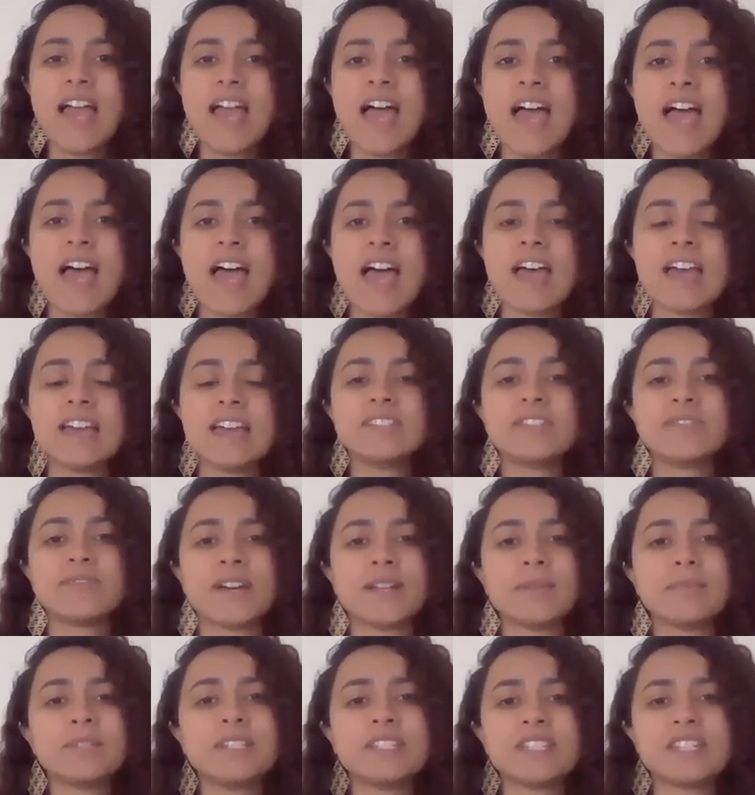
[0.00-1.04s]
and
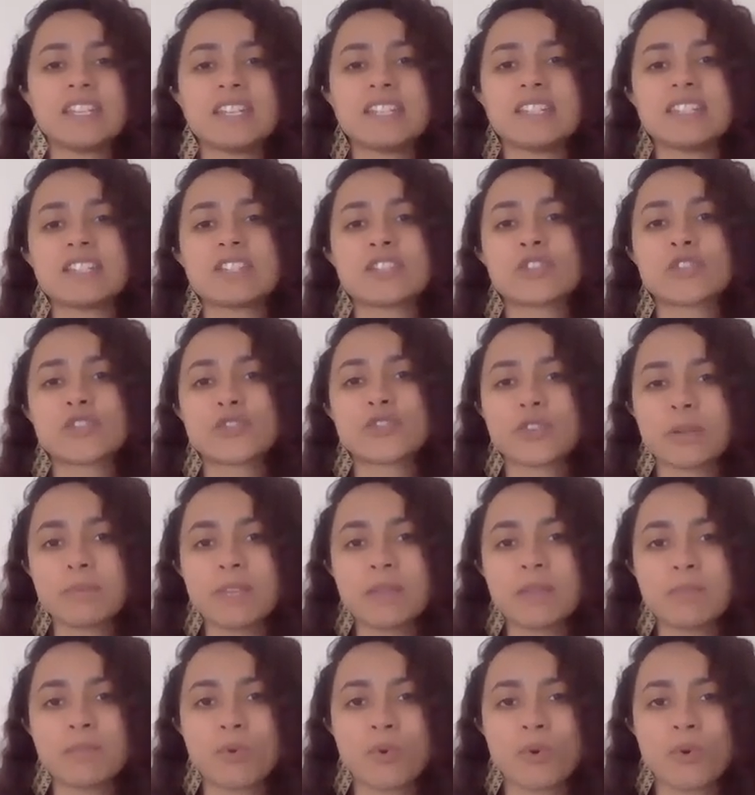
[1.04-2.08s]
vitamin D is
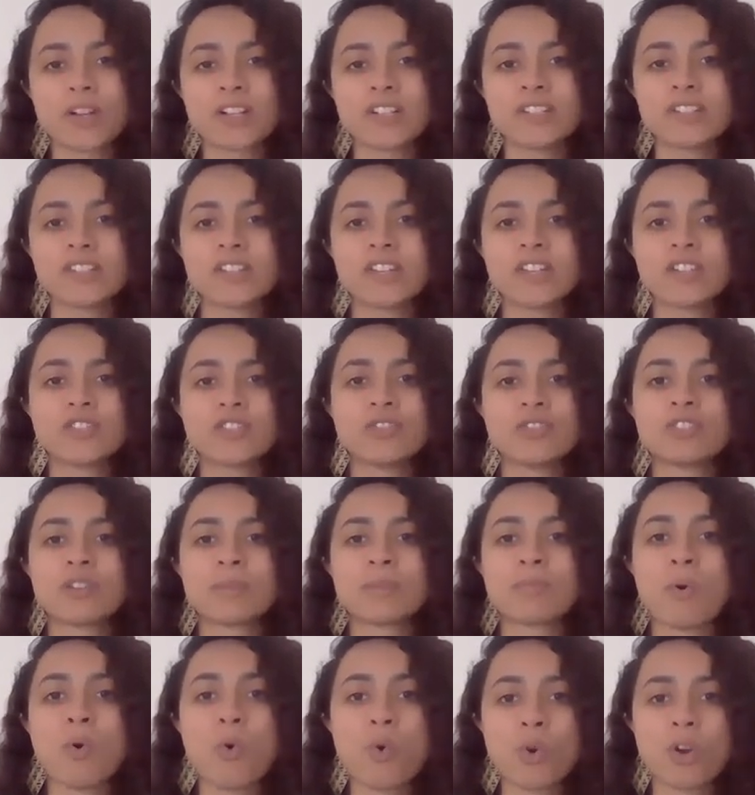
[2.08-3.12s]
extremely important to
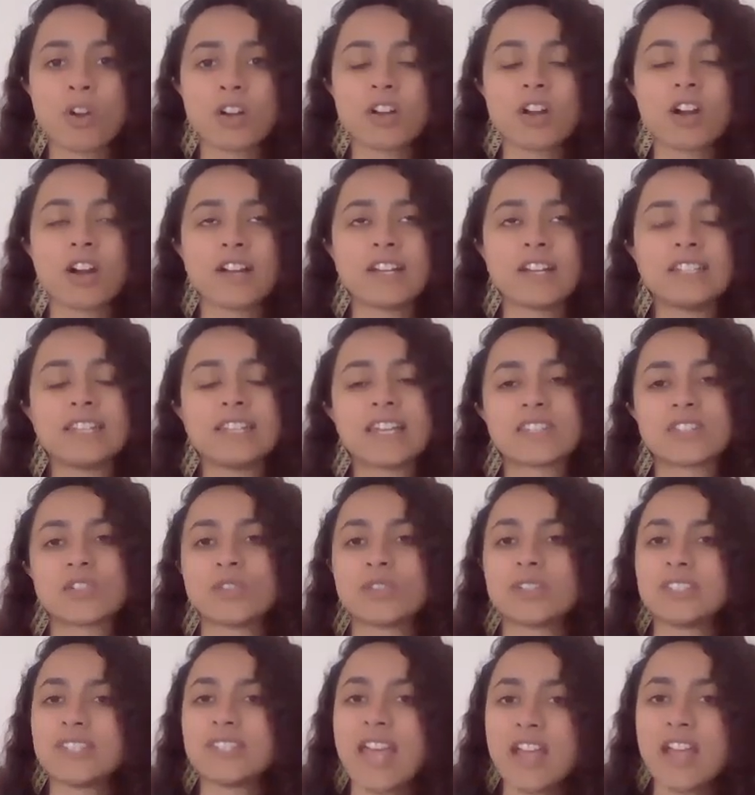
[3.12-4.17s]
support our
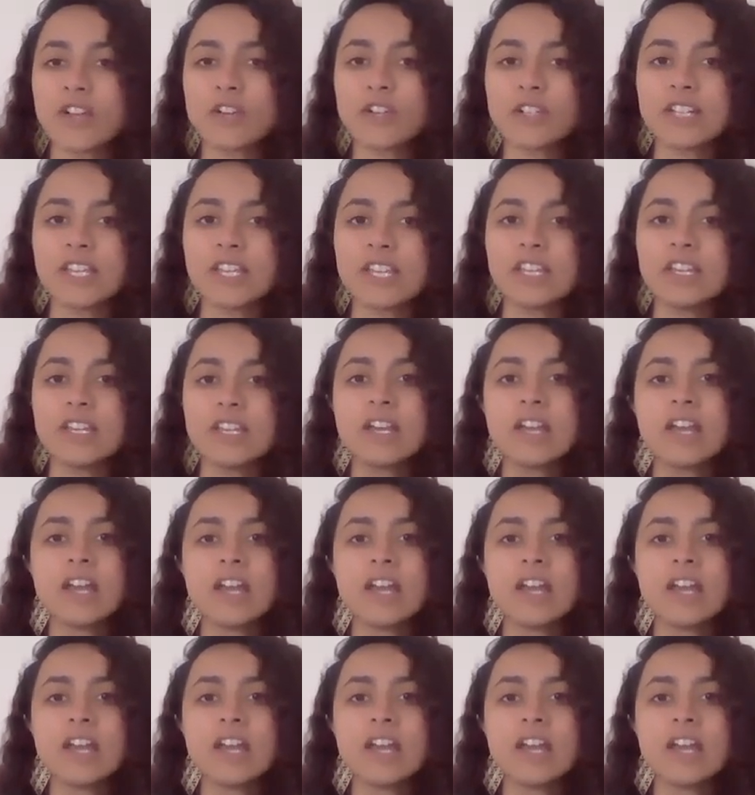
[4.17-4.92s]
intestinal integrity,